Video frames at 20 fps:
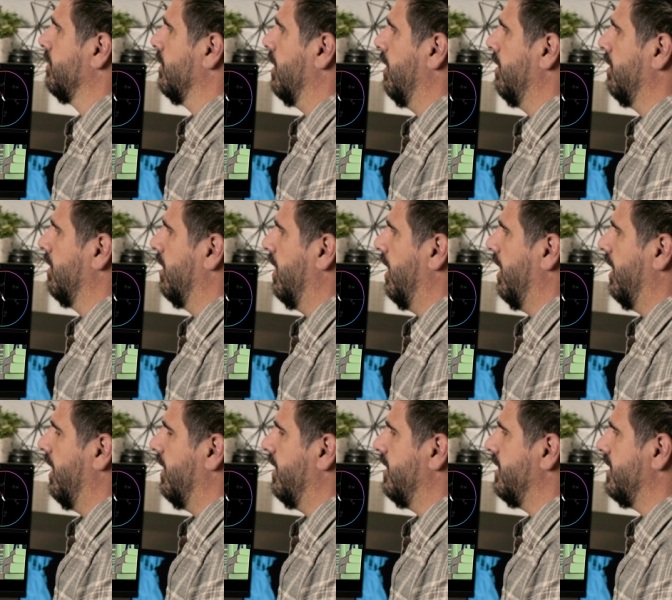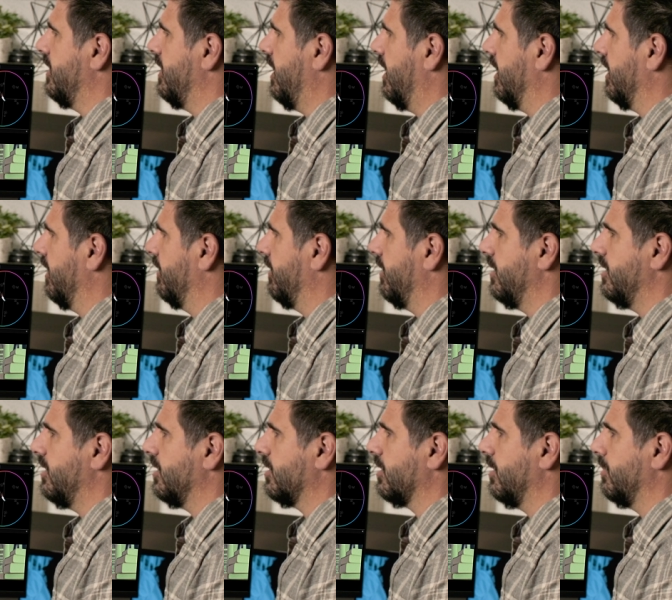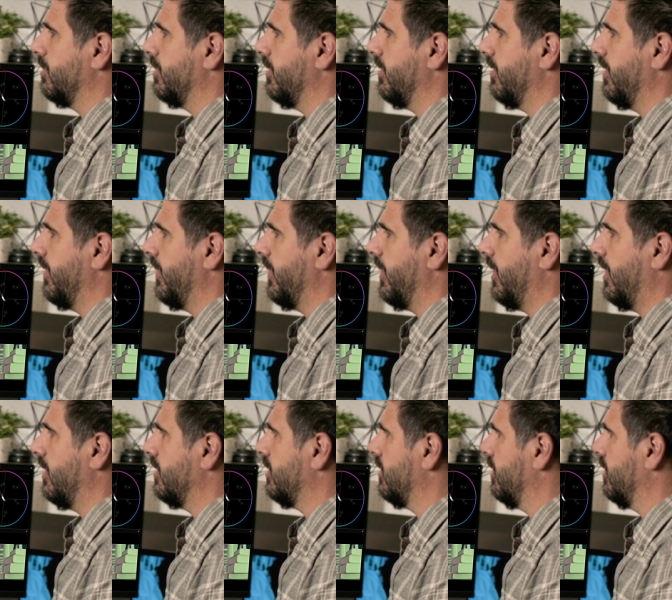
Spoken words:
and did not give it a descriptive name at all.